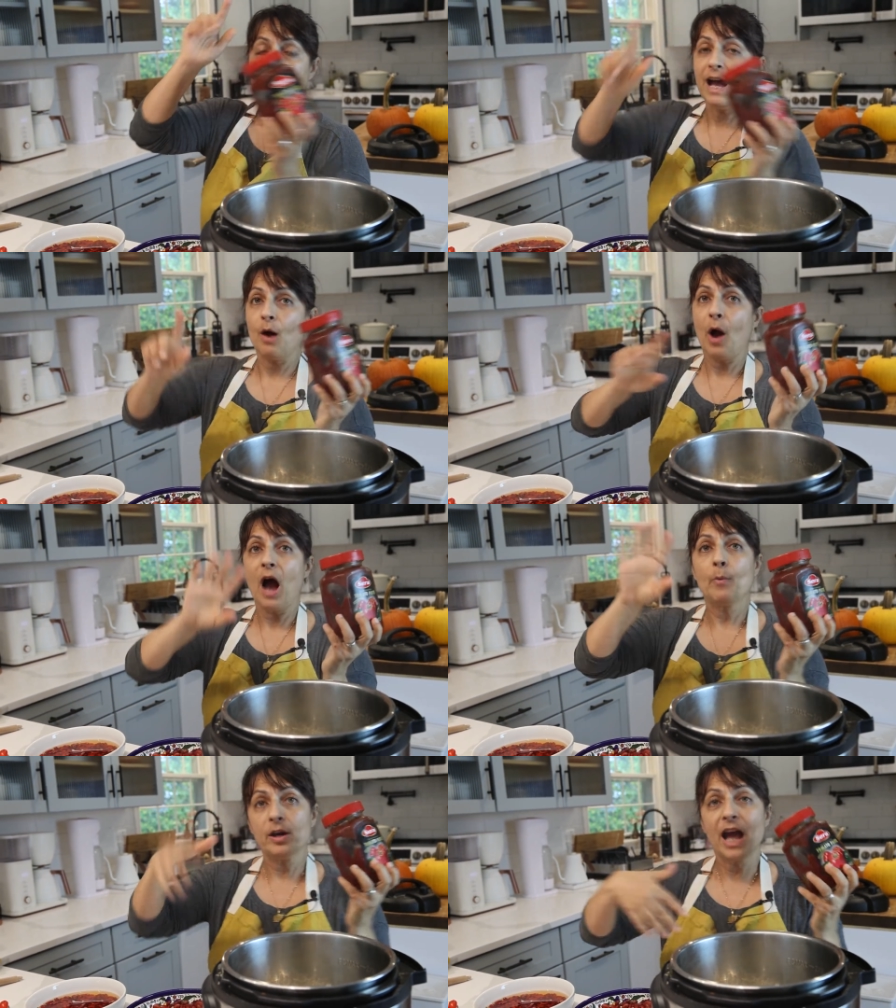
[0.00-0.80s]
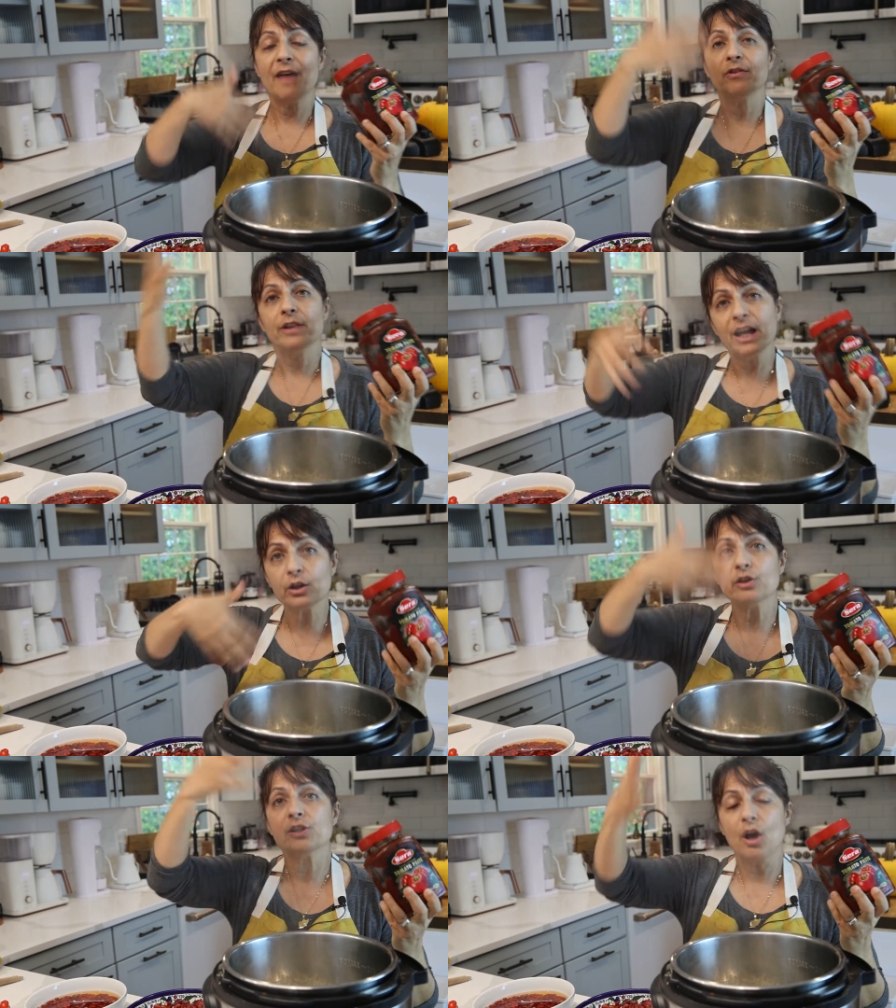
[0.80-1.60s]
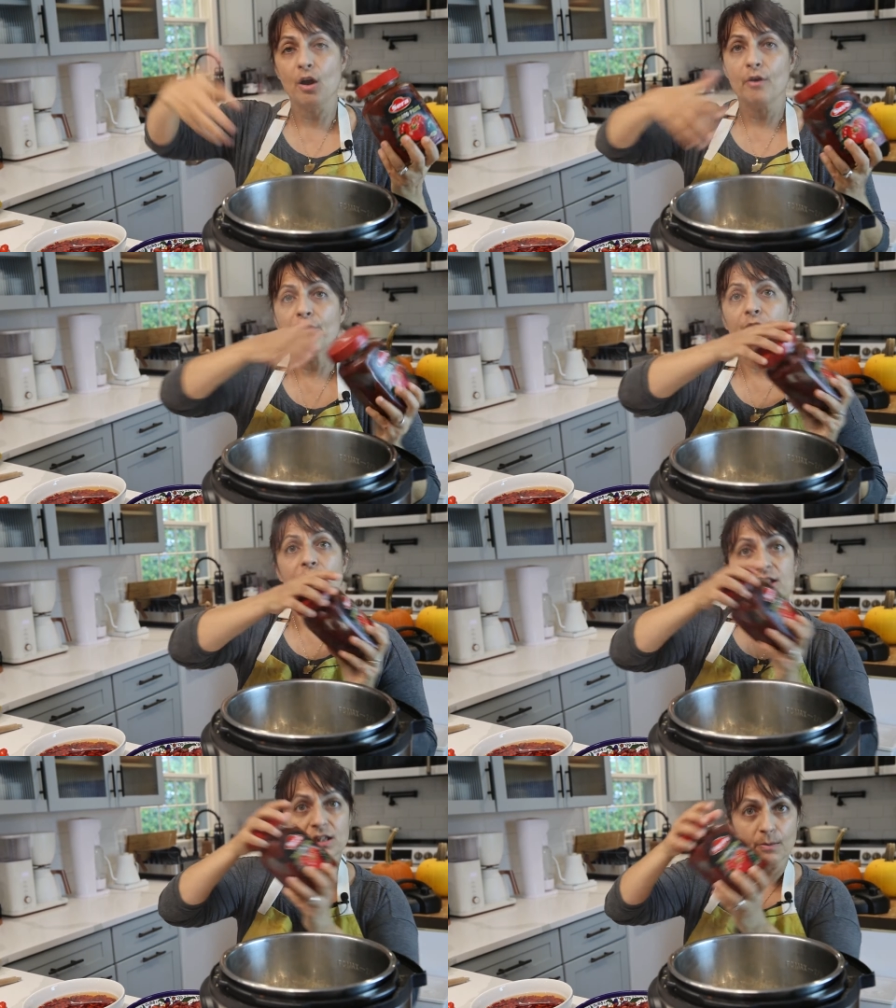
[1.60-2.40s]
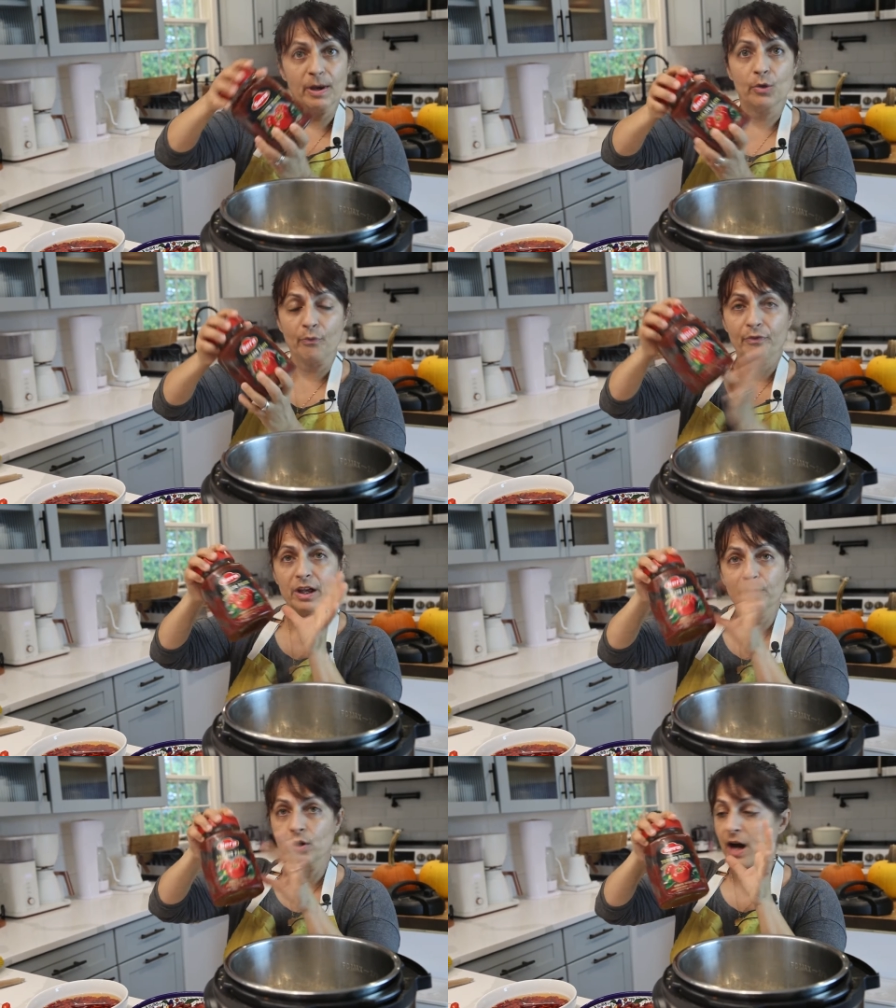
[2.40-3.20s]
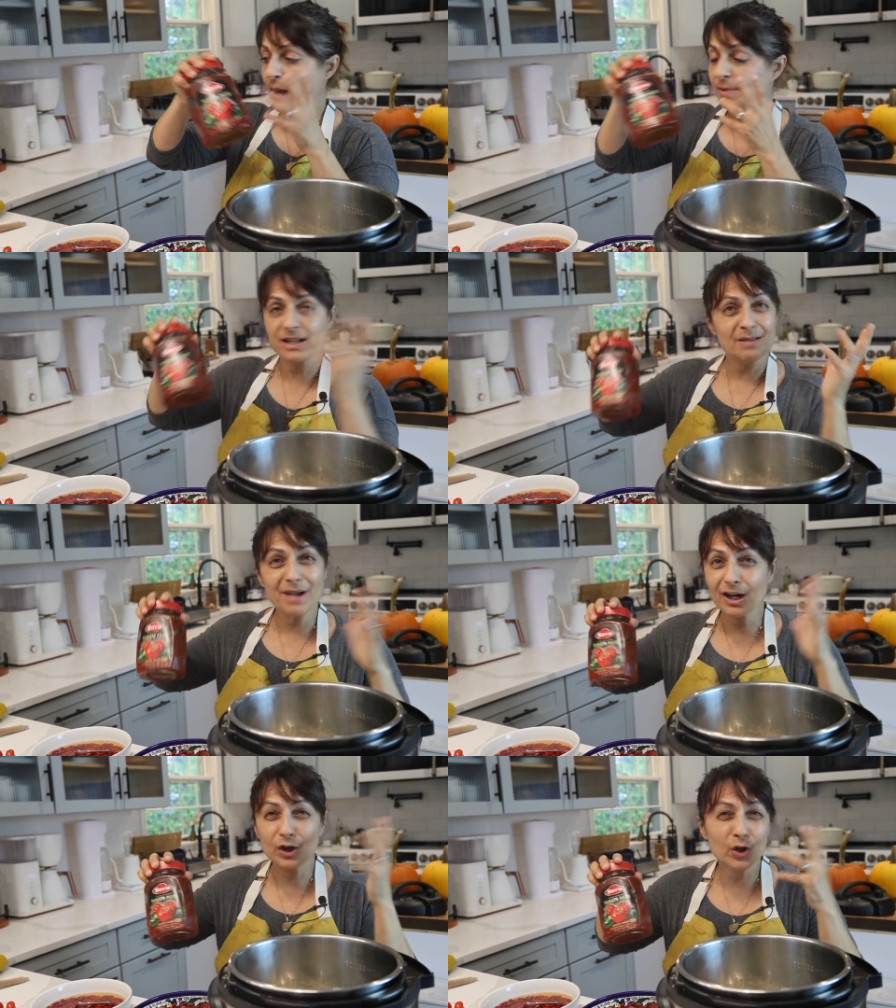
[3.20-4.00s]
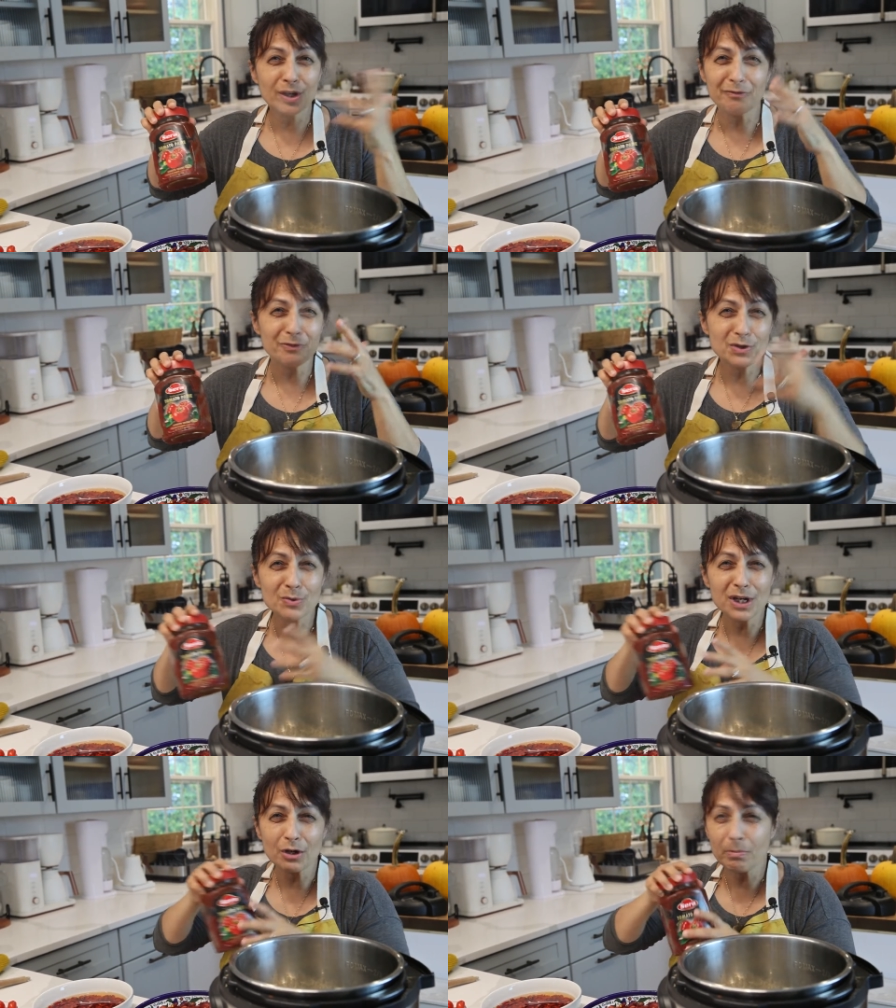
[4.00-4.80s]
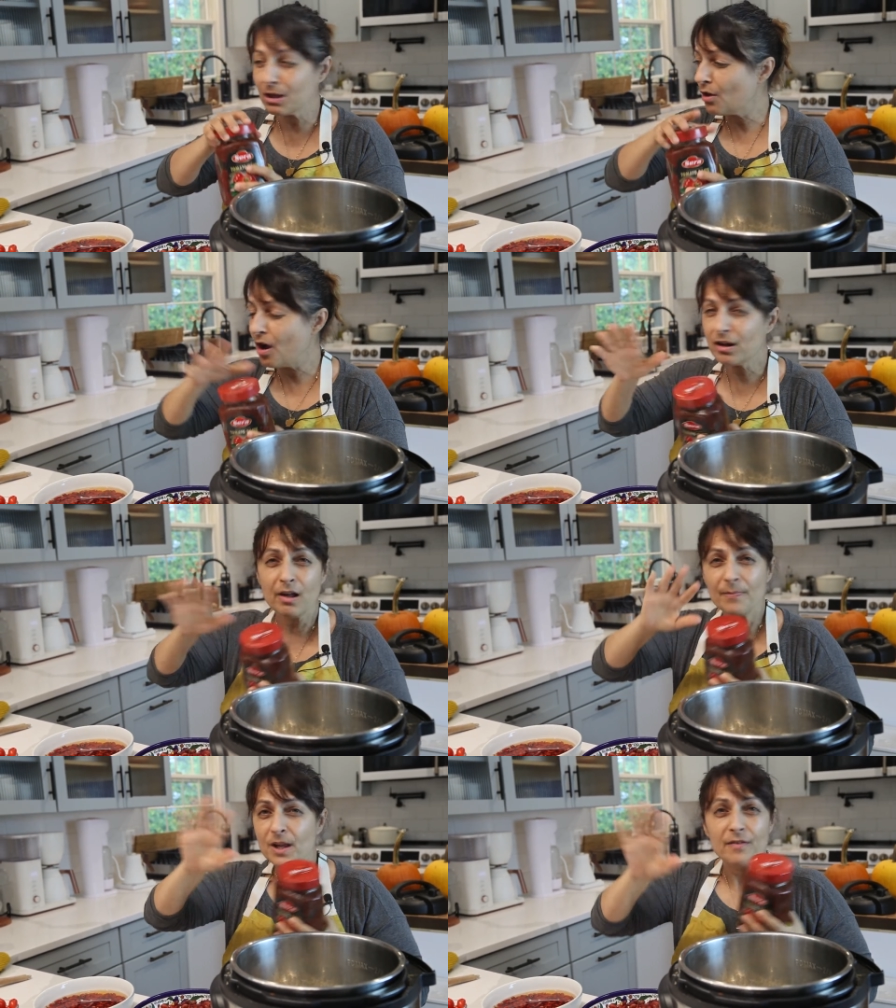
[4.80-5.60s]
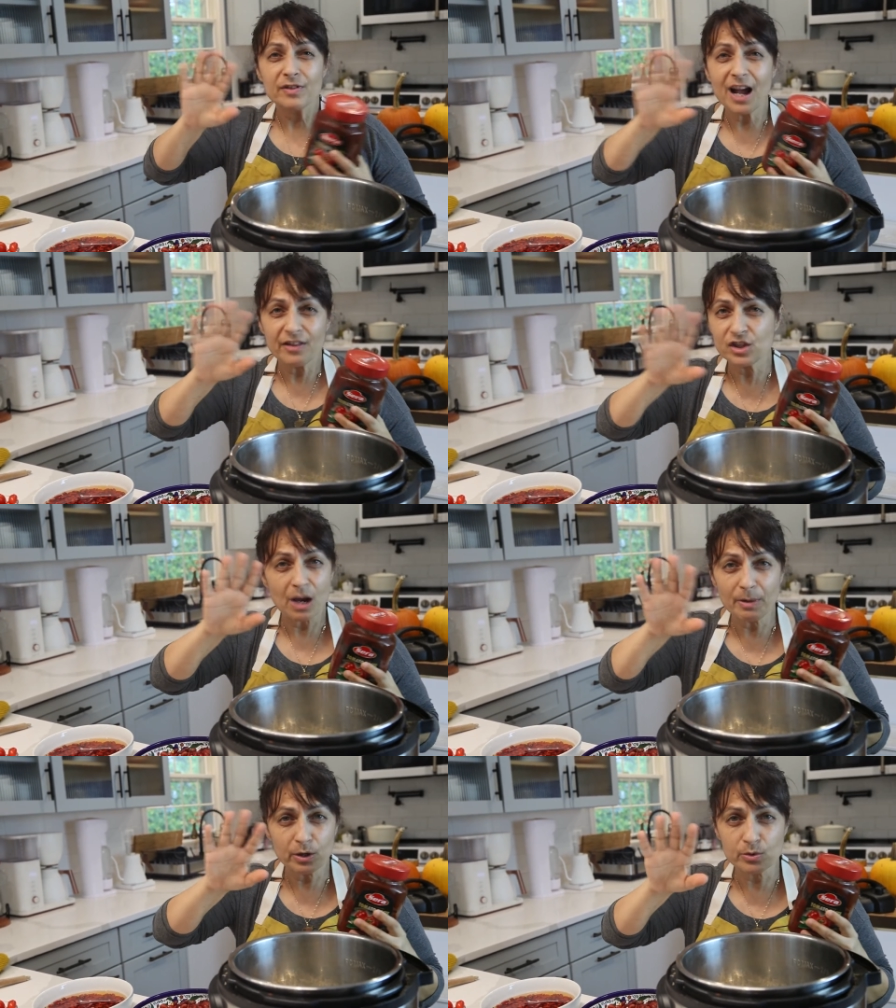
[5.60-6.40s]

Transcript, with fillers: Now, I wanna have layers of this tomato flavor, and because I'm not gonna cook it for too terribly long, this